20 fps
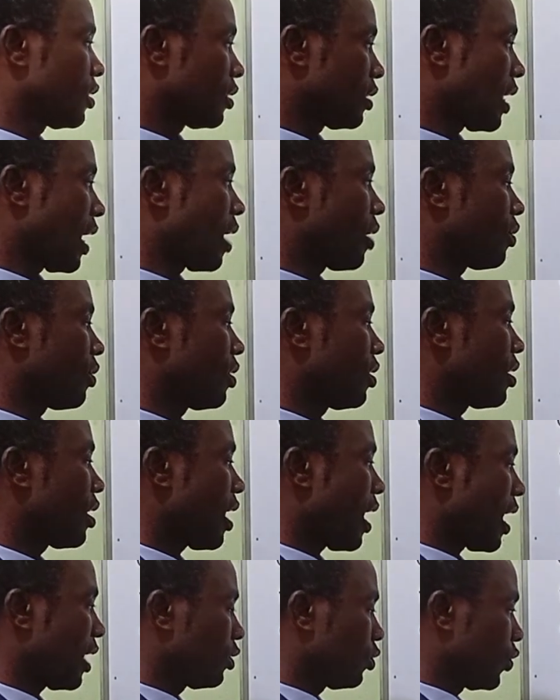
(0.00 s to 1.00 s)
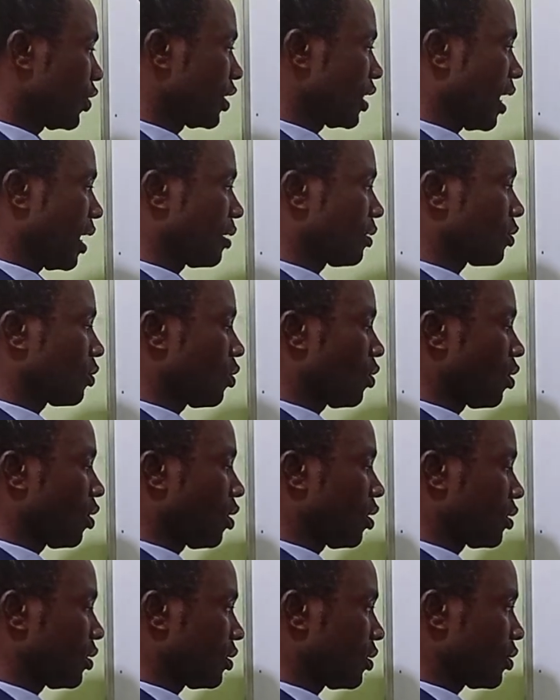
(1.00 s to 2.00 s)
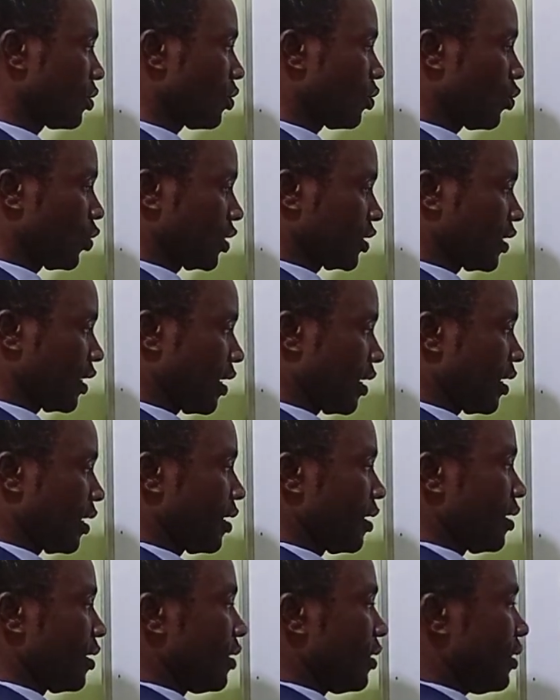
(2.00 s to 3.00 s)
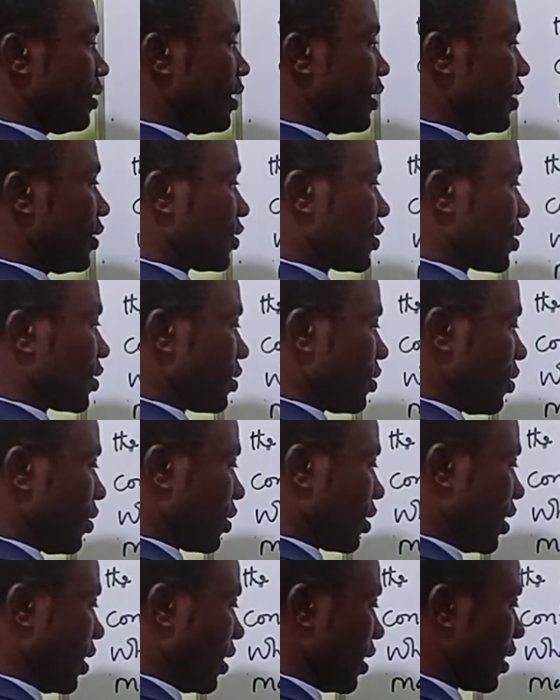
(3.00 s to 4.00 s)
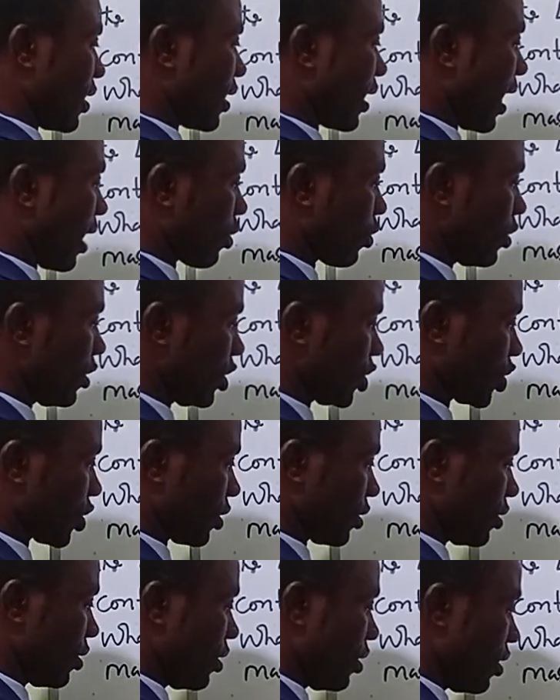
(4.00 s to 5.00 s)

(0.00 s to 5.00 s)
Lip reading: Now, how do we now go on with this, okay, calculation?